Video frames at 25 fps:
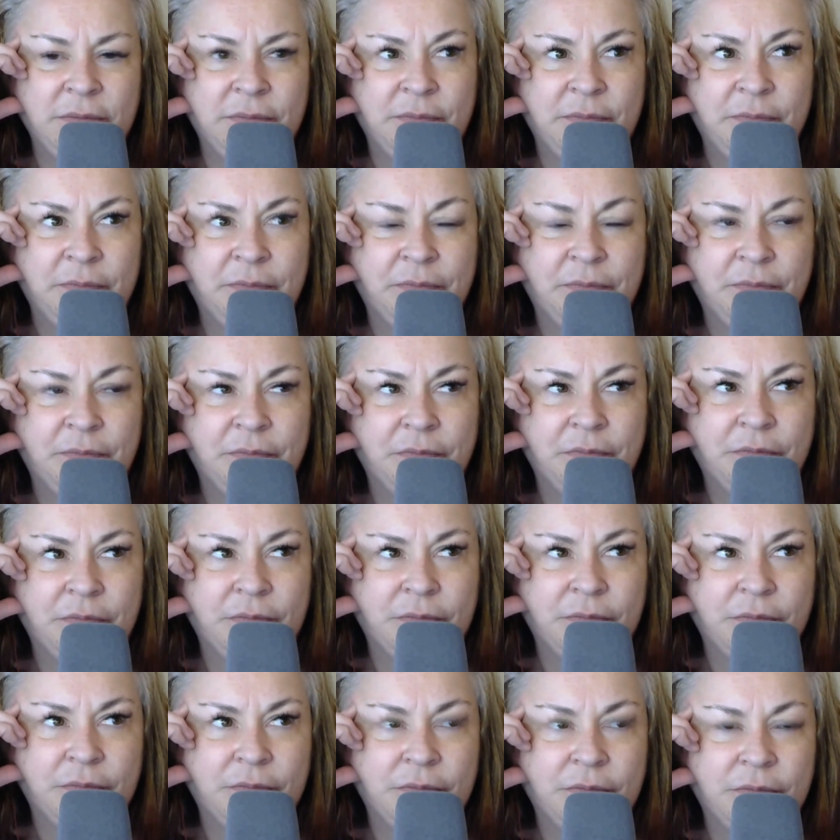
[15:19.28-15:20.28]

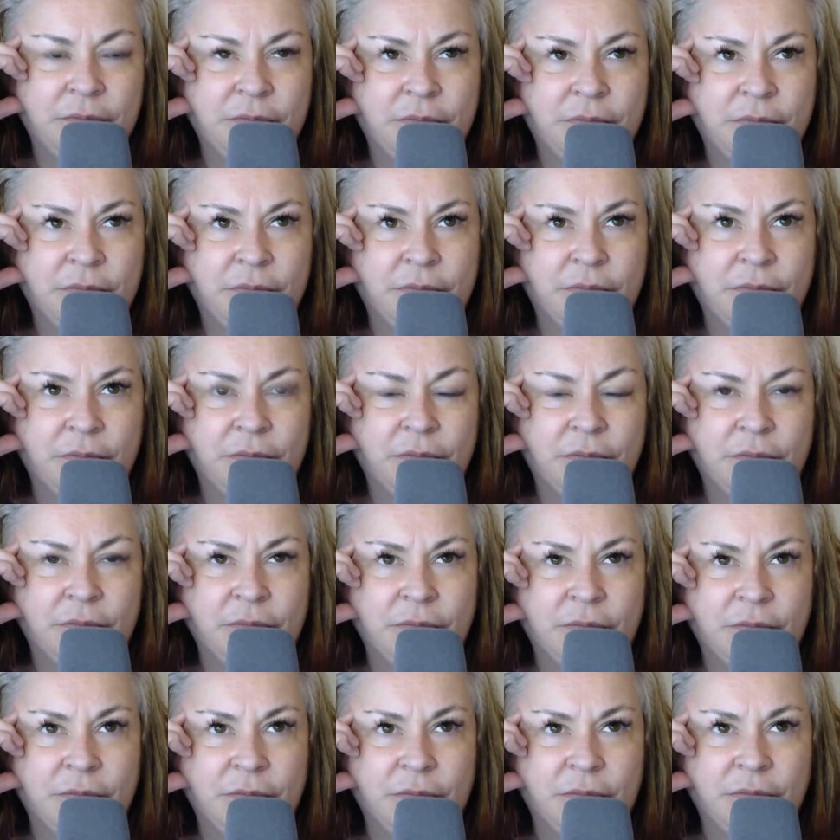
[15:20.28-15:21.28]

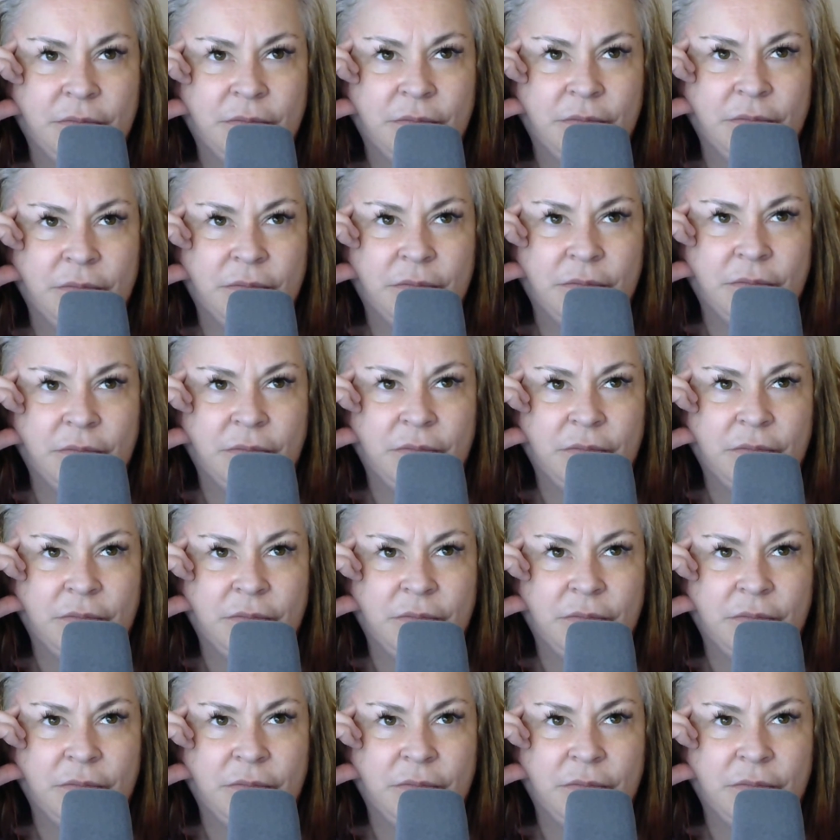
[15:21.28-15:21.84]
Nobody speaks.